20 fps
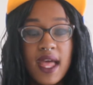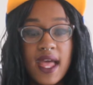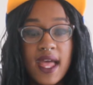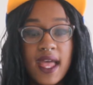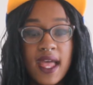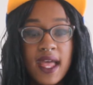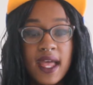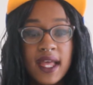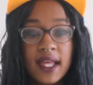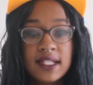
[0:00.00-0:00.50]

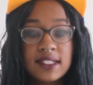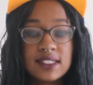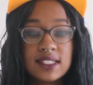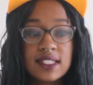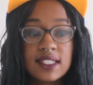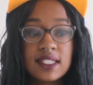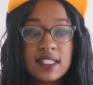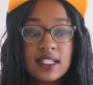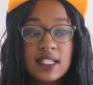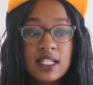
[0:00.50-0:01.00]
And
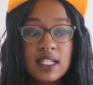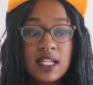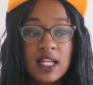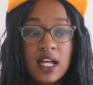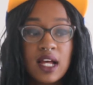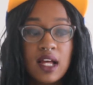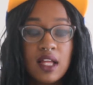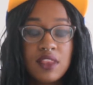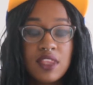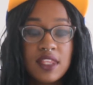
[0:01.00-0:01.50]

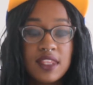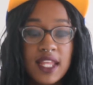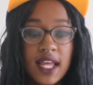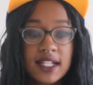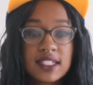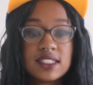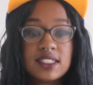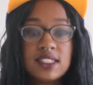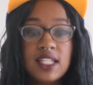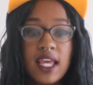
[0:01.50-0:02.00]
the
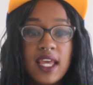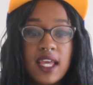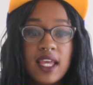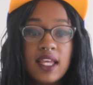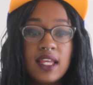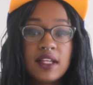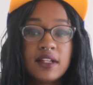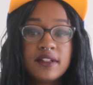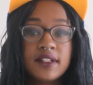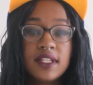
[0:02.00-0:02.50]
next
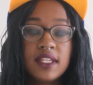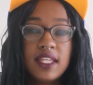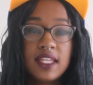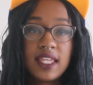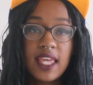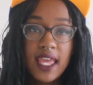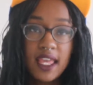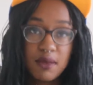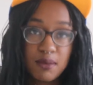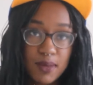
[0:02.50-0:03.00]
day, he
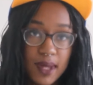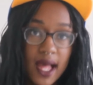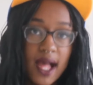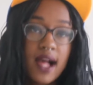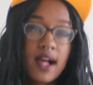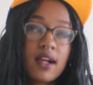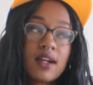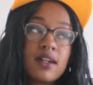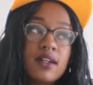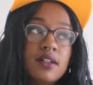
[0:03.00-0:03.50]
came
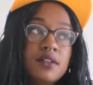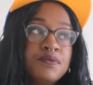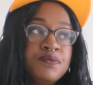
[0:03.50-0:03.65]
back,